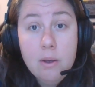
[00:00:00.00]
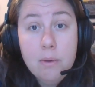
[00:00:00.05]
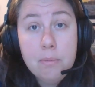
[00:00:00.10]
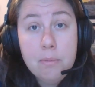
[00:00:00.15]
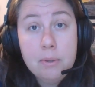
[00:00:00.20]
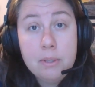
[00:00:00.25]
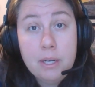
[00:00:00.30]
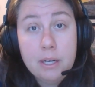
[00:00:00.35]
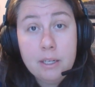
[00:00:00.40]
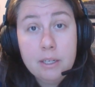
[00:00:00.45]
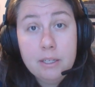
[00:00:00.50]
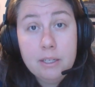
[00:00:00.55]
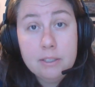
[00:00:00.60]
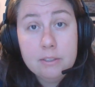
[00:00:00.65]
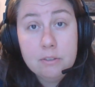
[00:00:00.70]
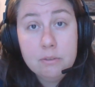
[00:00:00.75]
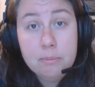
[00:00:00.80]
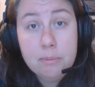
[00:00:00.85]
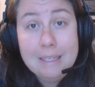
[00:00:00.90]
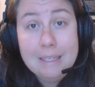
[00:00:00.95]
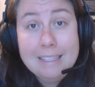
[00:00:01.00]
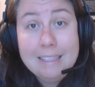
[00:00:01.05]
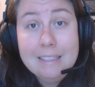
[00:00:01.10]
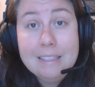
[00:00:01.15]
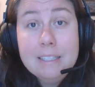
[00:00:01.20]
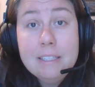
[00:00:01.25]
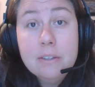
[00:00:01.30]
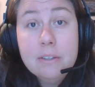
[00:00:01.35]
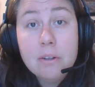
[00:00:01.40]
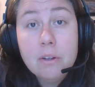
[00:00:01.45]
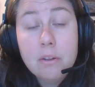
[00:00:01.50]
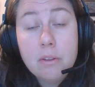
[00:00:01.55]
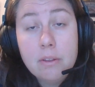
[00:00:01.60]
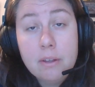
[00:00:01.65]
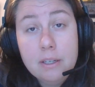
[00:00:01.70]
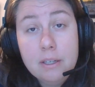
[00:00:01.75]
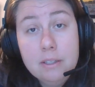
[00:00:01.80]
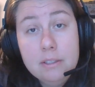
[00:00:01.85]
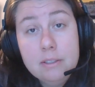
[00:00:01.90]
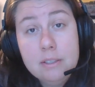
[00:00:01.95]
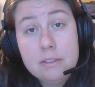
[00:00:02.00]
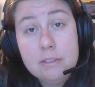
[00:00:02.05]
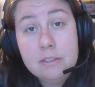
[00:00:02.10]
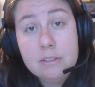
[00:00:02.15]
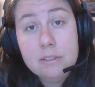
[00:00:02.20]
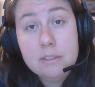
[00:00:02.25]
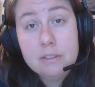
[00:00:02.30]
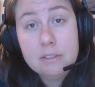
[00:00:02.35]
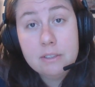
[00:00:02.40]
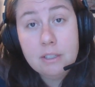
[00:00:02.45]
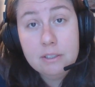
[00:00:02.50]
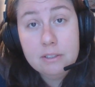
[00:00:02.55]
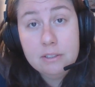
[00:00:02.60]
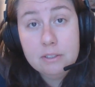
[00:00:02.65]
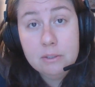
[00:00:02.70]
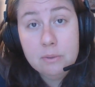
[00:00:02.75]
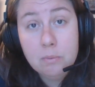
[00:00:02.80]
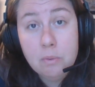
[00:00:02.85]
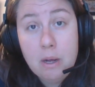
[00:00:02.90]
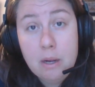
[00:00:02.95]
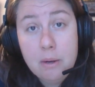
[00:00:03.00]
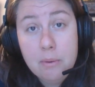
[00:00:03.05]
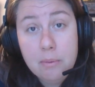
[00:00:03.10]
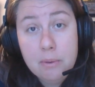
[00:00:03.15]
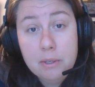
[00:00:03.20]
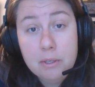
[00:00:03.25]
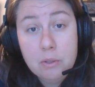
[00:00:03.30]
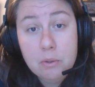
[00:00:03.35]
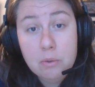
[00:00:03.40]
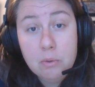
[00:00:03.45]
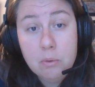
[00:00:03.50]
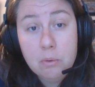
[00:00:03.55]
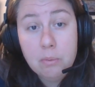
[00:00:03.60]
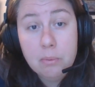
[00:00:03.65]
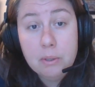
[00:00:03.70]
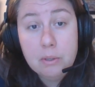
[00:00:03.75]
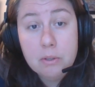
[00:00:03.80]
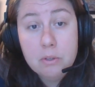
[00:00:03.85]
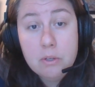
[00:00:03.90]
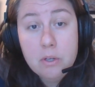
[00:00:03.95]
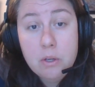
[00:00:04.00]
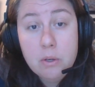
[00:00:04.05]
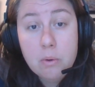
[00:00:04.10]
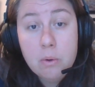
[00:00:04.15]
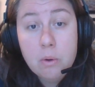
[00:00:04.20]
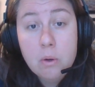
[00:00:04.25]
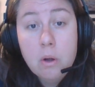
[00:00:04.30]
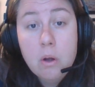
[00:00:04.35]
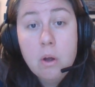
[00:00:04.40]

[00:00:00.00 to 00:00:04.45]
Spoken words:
protecting us from any legal things as it discusses why we do what we do.